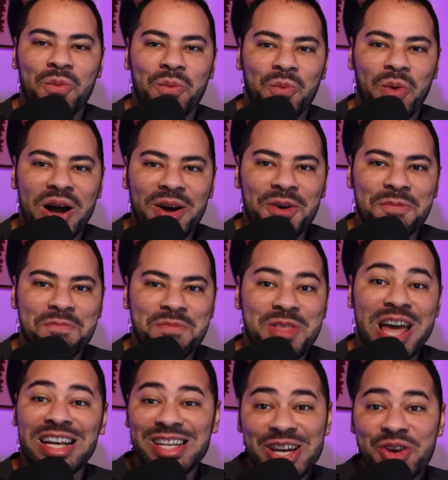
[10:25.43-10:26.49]
Well,
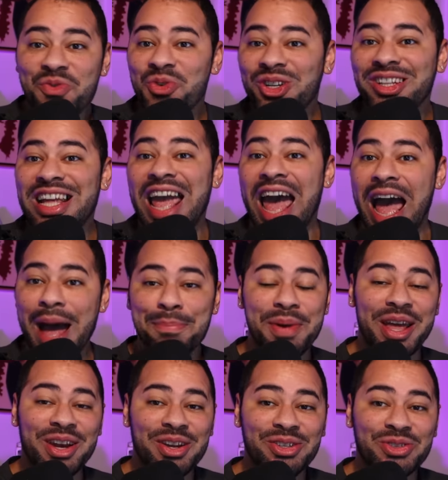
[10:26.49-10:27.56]
that didn't really
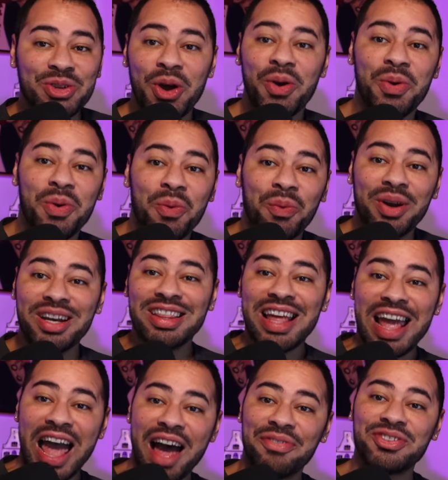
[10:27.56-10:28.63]
happen. So what did they
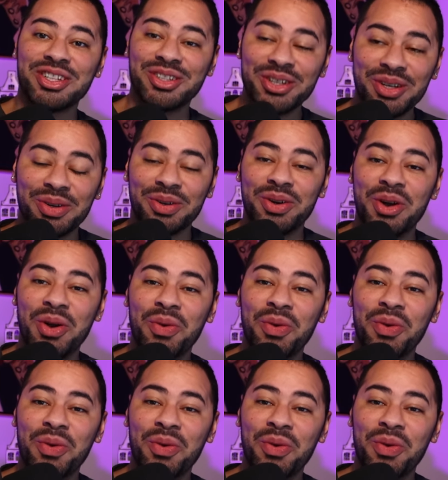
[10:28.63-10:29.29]
have to do?